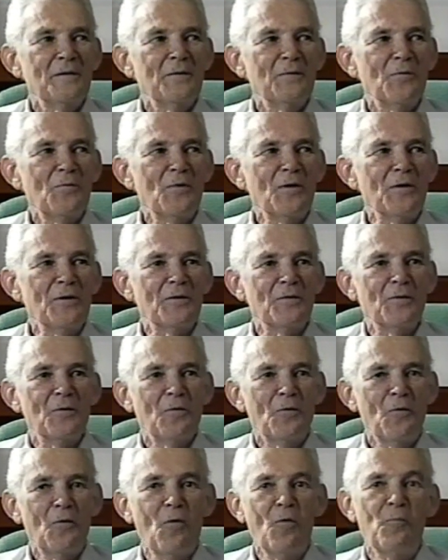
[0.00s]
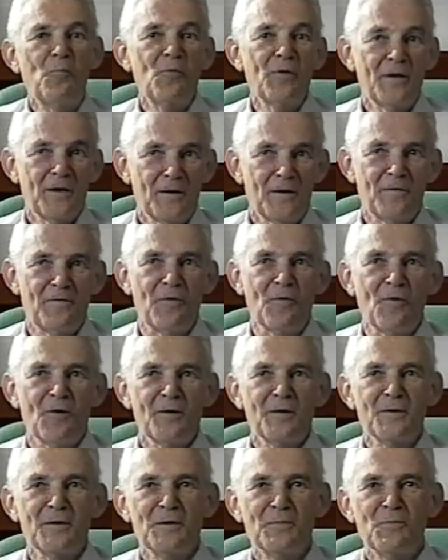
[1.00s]
we hope we can afford
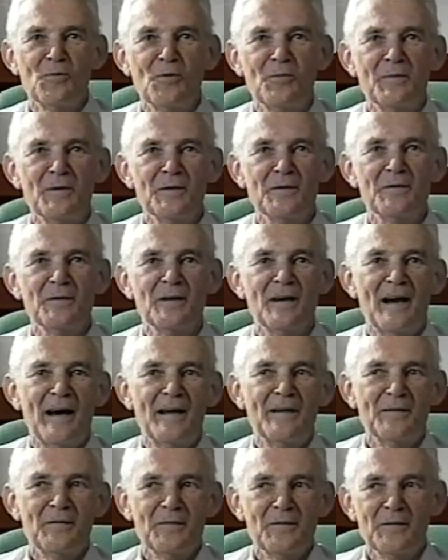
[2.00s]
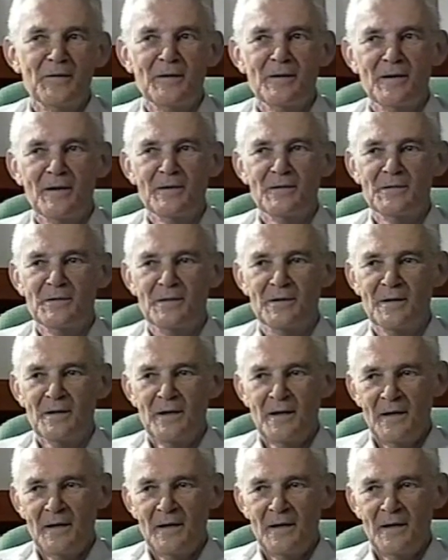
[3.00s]
at the moment to add to the collection.